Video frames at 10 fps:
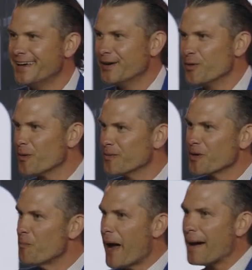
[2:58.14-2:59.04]
We were, we
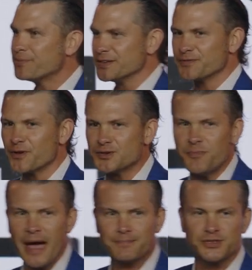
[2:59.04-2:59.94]
were Baptist, First
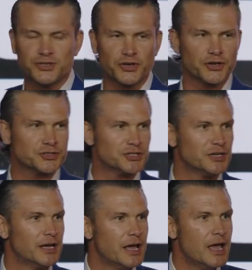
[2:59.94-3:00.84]
Baptist Church.
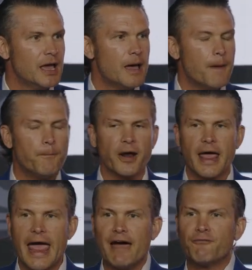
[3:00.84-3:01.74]
But
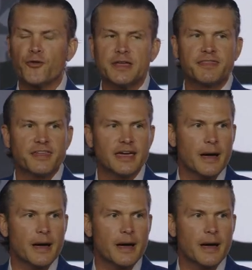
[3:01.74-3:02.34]
everything